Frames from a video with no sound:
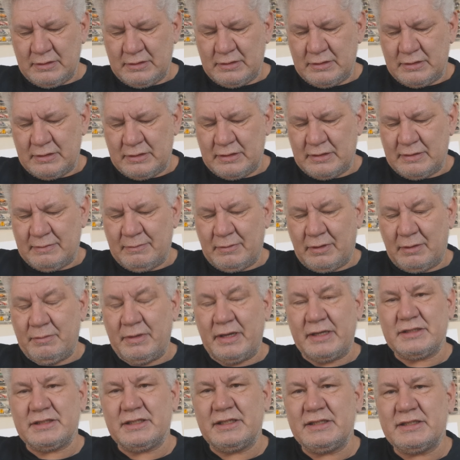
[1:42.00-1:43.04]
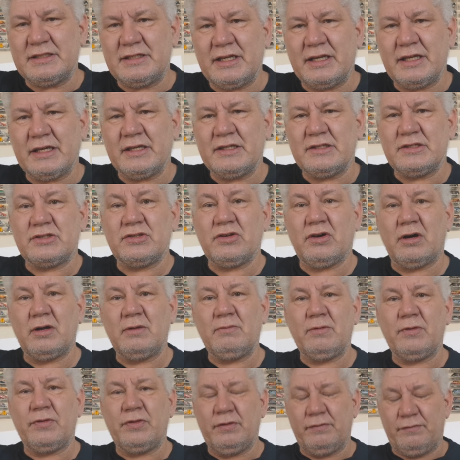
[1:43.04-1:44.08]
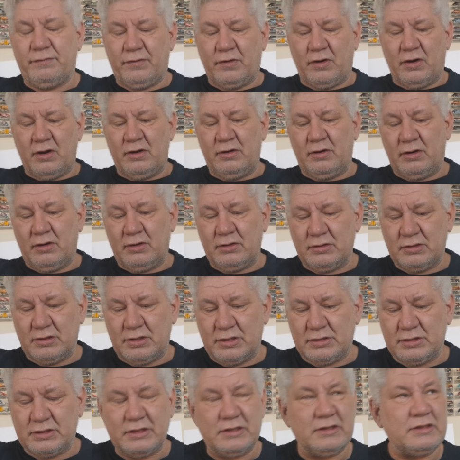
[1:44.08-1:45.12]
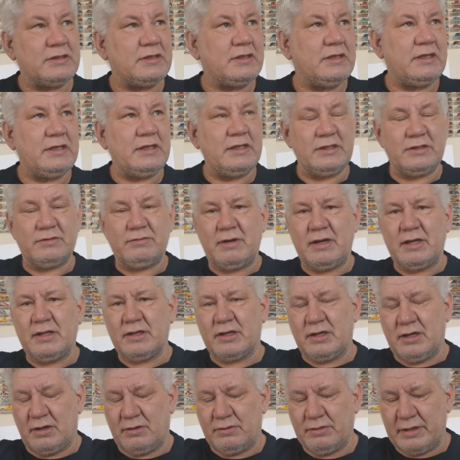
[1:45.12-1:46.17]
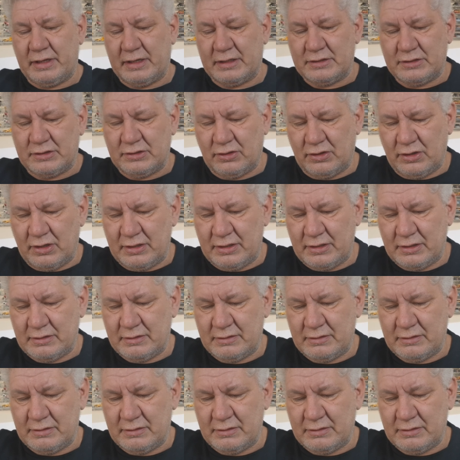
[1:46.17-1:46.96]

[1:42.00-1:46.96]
I'm actually sitting inside with the fire on because it is rather cold outside.